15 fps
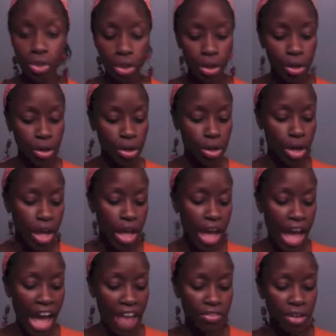her
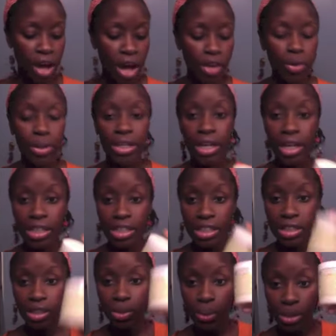avocado and honey
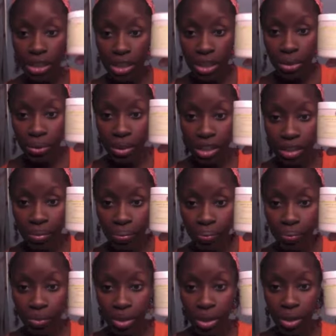twisting cream
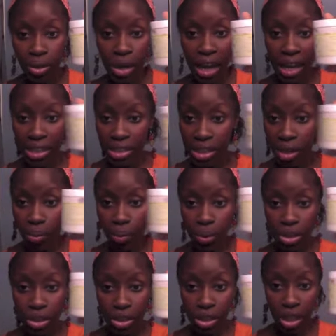as
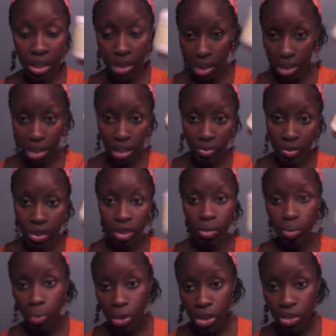a leave-in, a
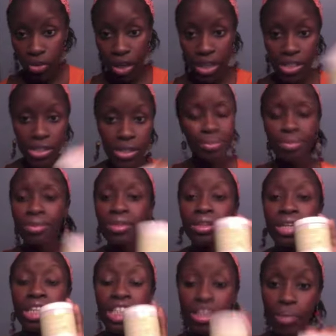moisturizer.
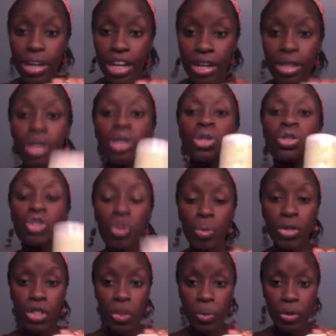It leaves my hair
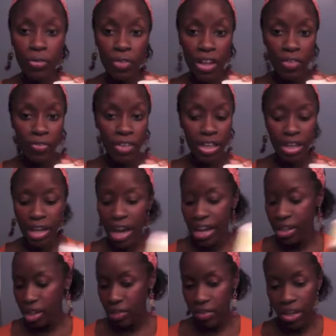super, super fluffy. I
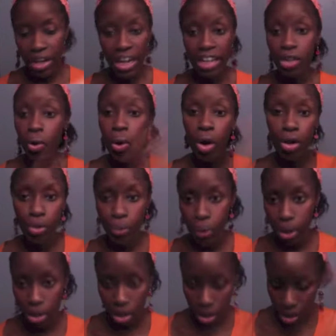love it. And I go on and
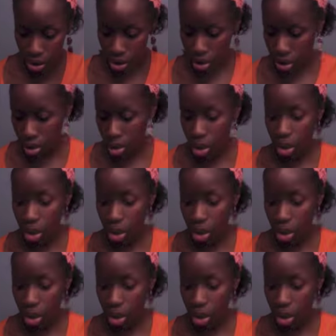on in the